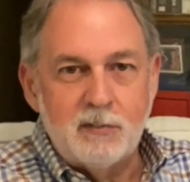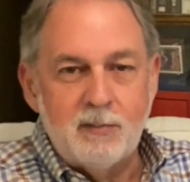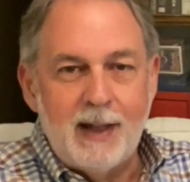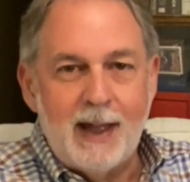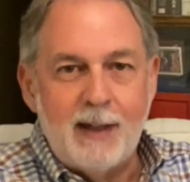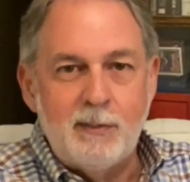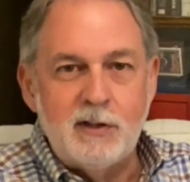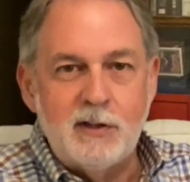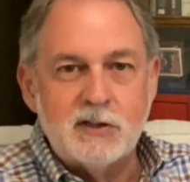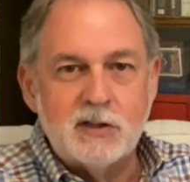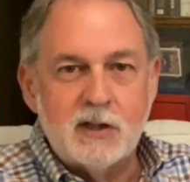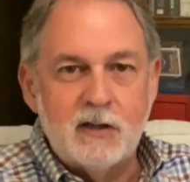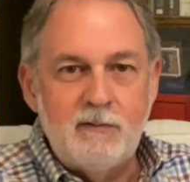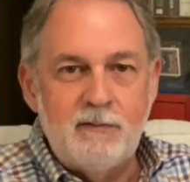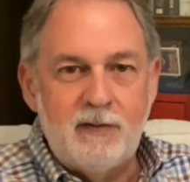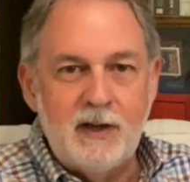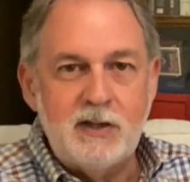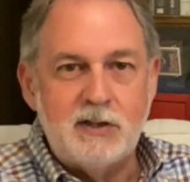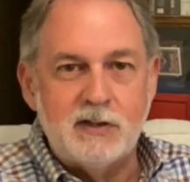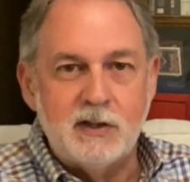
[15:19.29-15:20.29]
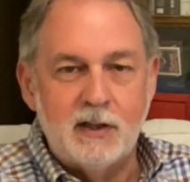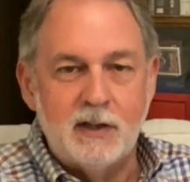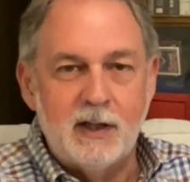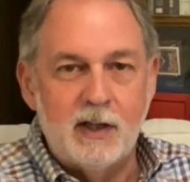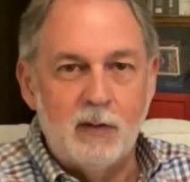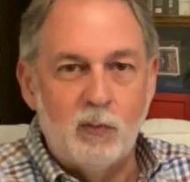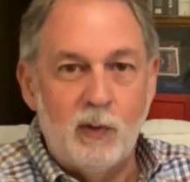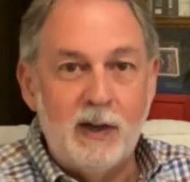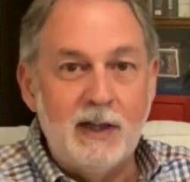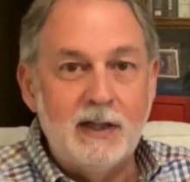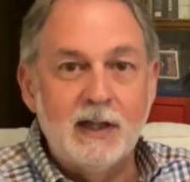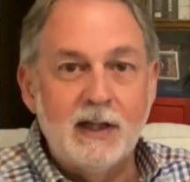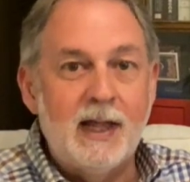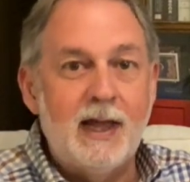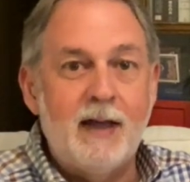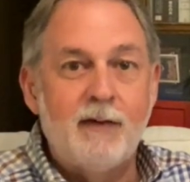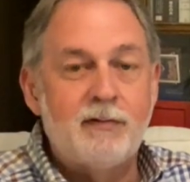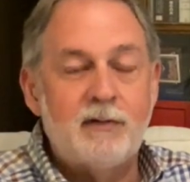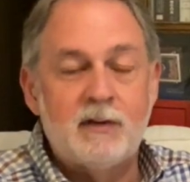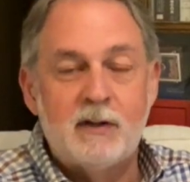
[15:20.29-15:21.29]
Baptist Convention that we
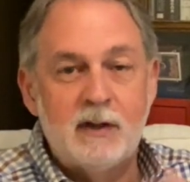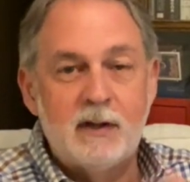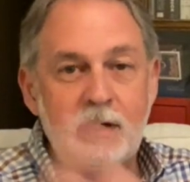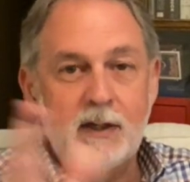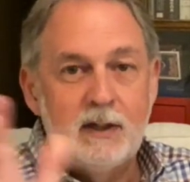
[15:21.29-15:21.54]
left